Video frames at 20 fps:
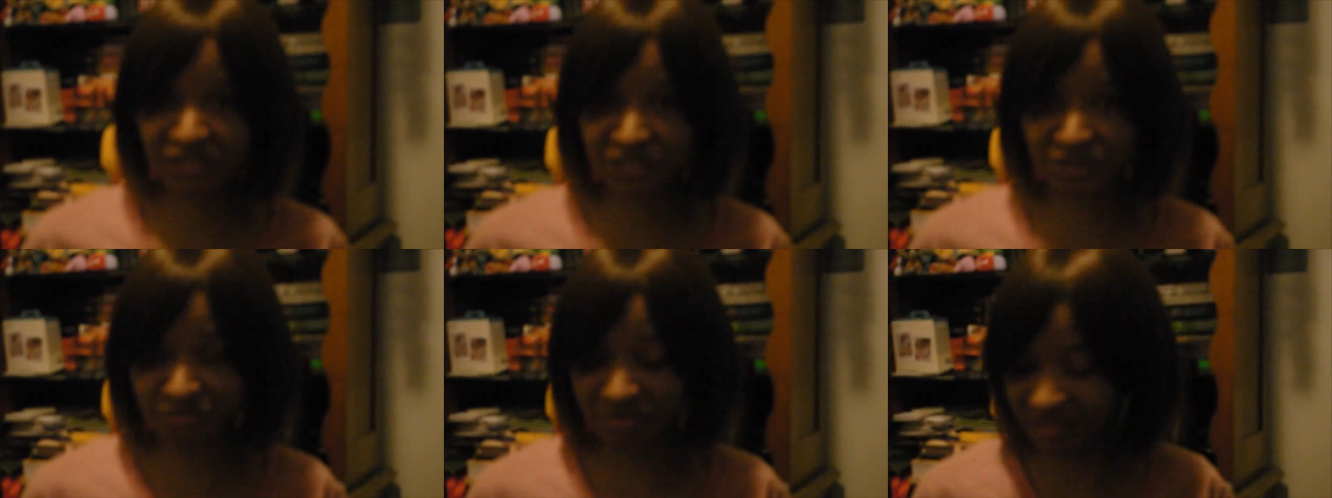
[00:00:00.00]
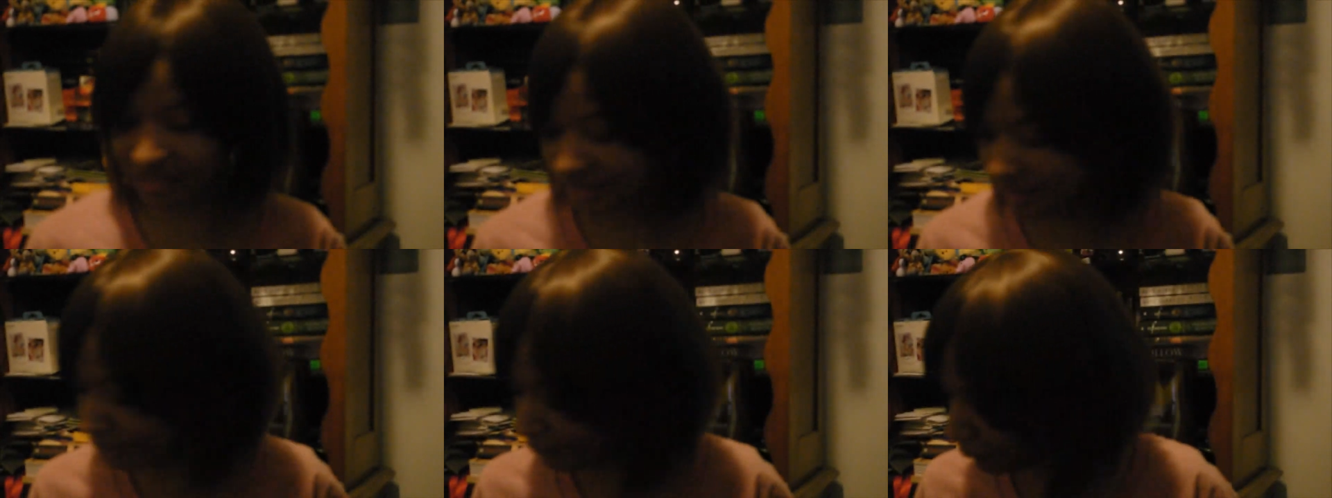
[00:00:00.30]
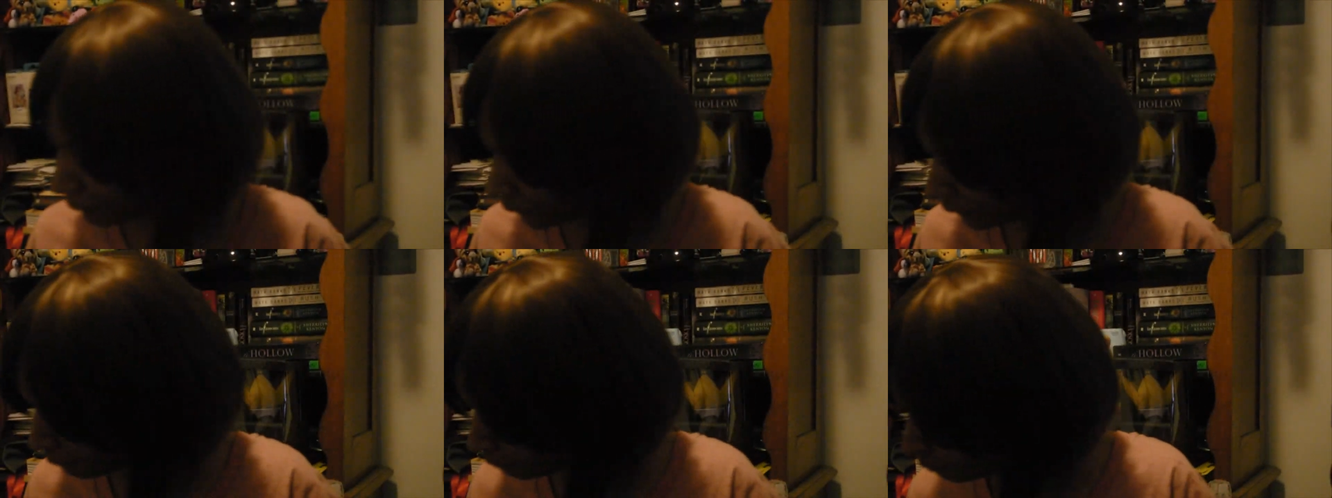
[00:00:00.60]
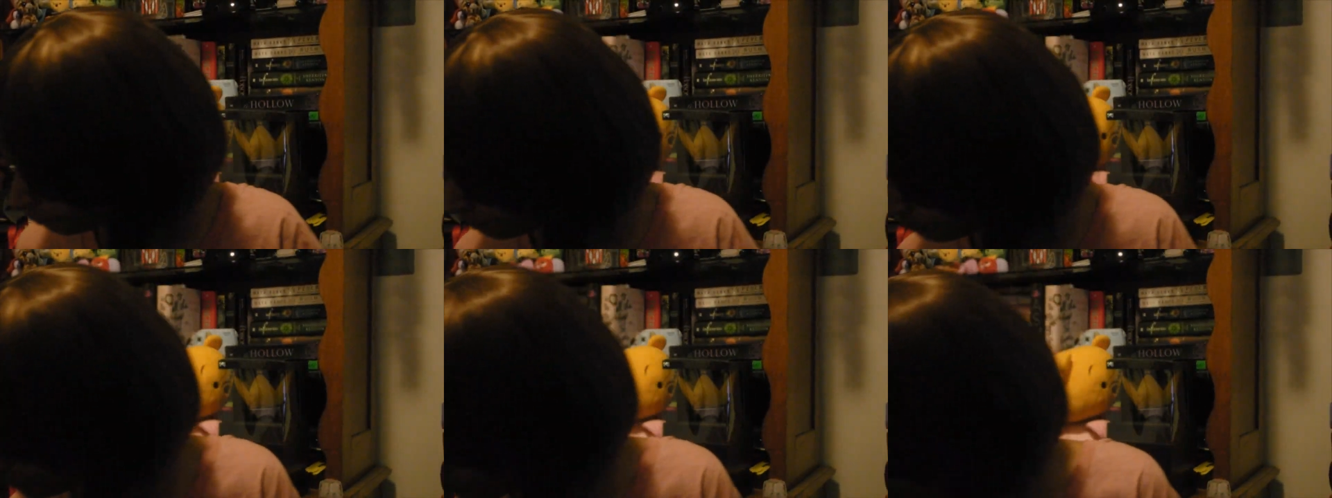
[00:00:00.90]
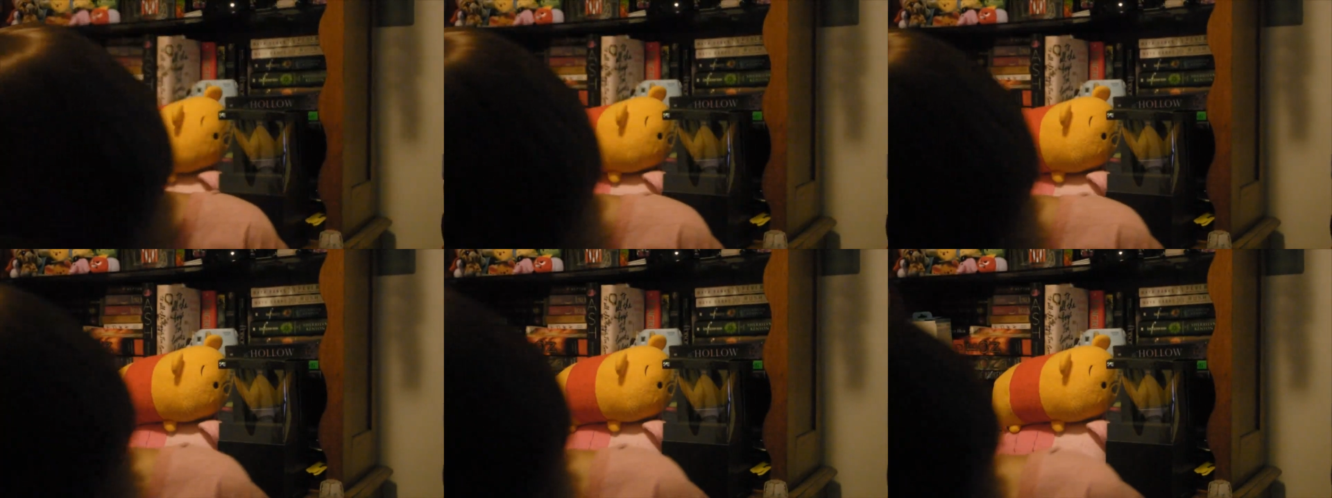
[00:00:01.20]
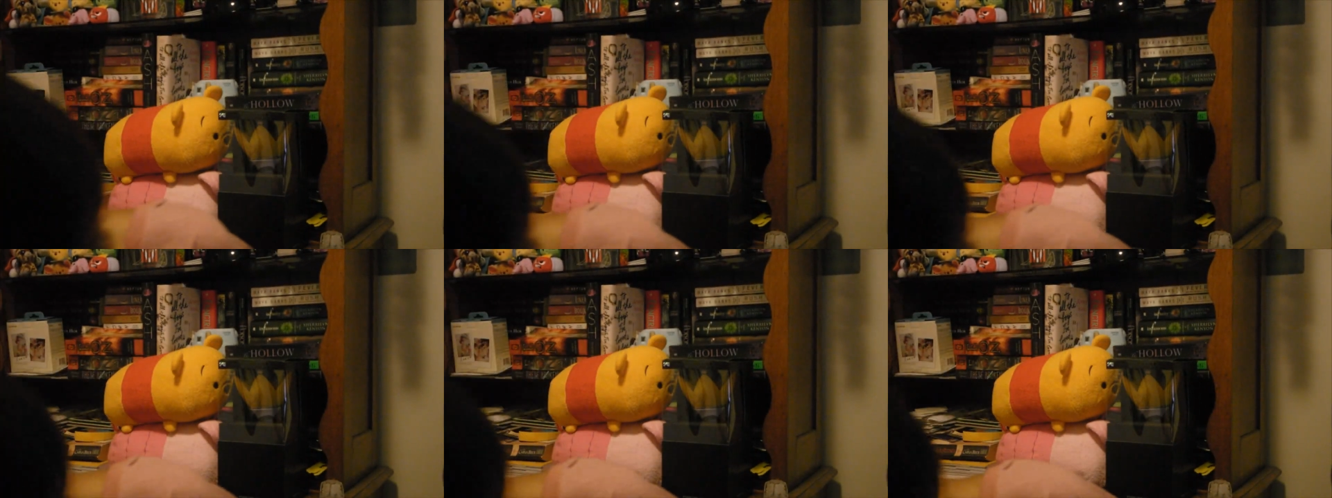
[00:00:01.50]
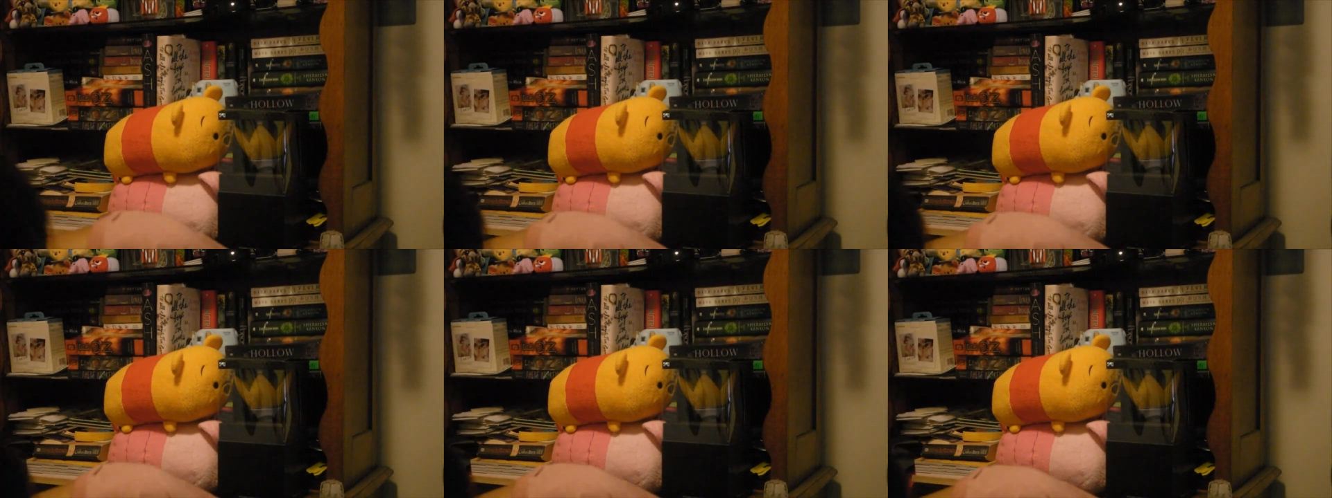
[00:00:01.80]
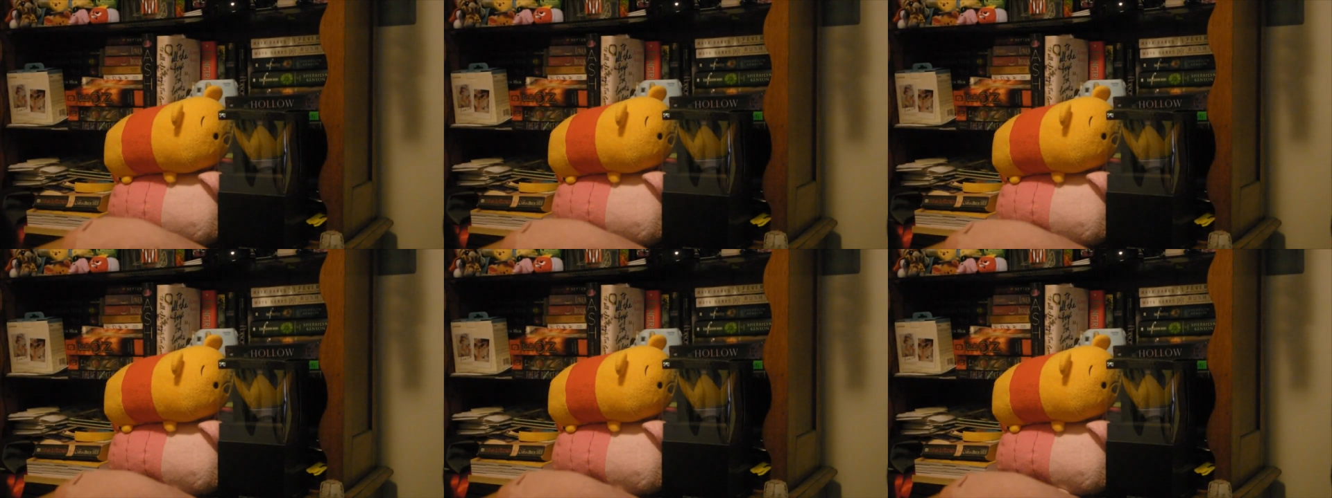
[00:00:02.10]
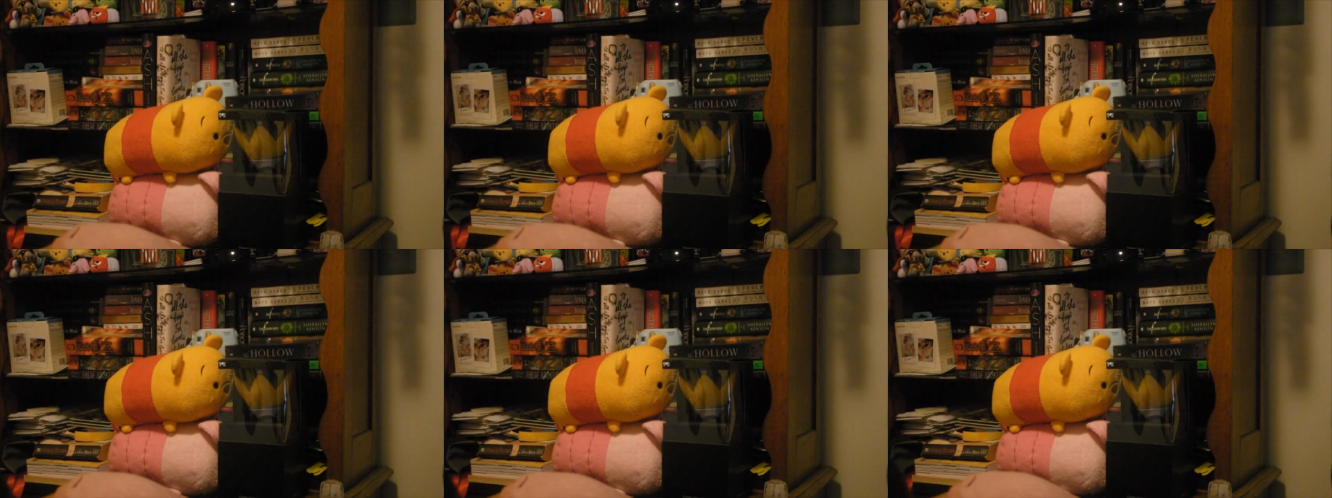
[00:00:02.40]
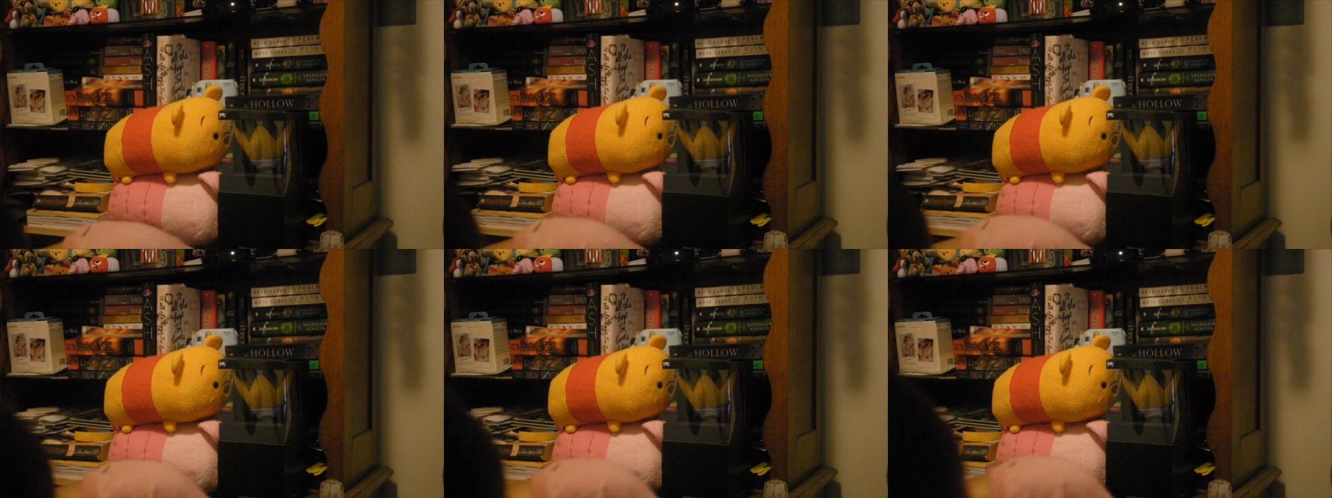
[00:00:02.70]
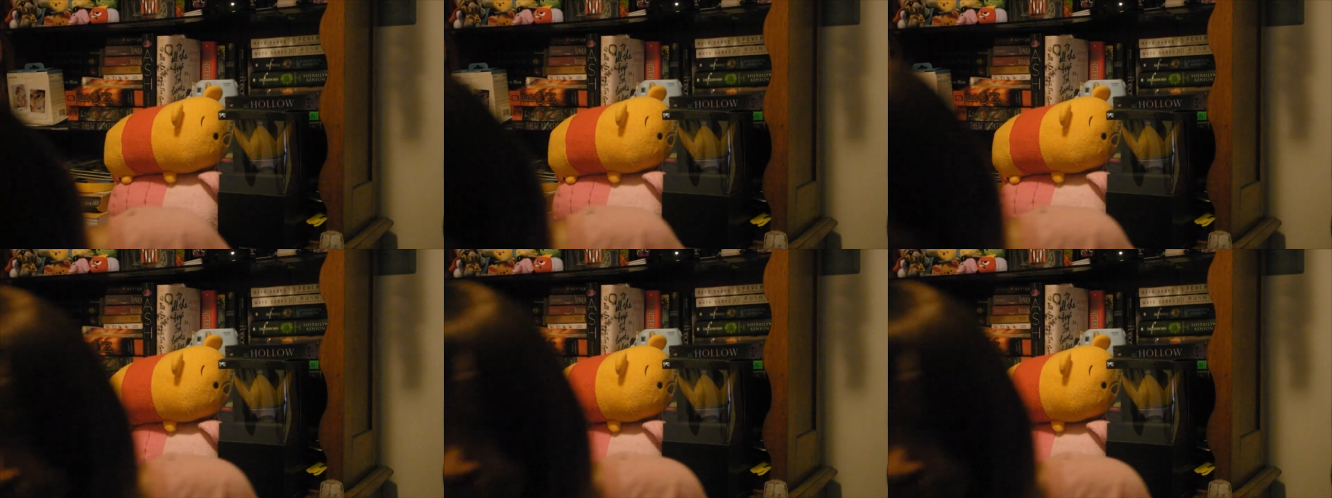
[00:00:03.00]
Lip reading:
[unreadable: no face in view]